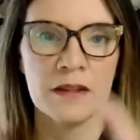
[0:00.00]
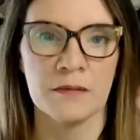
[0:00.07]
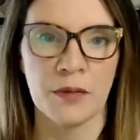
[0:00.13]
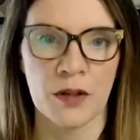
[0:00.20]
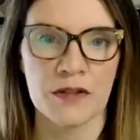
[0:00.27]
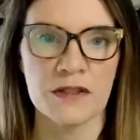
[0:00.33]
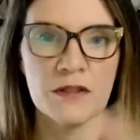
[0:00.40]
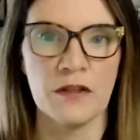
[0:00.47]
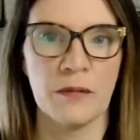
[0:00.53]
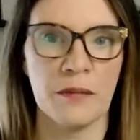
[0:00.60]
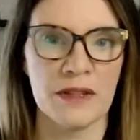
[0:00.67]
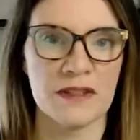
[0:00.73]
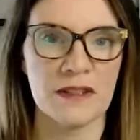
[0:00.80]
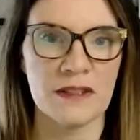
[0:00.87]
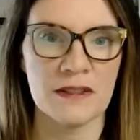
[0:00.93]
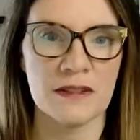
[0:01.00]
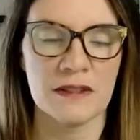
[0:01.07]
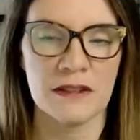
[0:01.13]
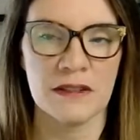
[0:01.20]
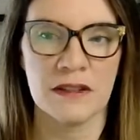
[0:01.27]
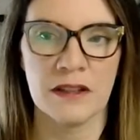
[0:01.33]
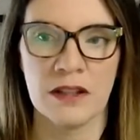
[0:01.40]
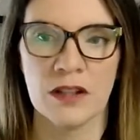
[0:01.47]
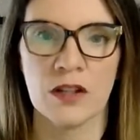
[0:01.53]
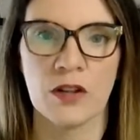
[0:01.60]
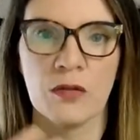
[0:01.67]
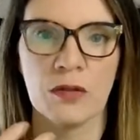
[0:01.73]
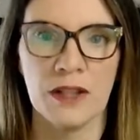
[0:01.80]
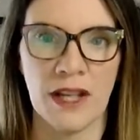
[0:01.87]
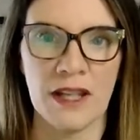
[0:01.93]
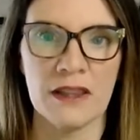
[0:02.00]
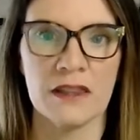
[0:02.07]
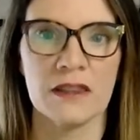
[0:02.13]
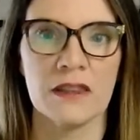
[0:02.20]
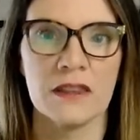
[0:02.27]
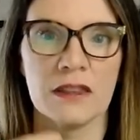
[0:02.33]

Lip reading: Personal and business, create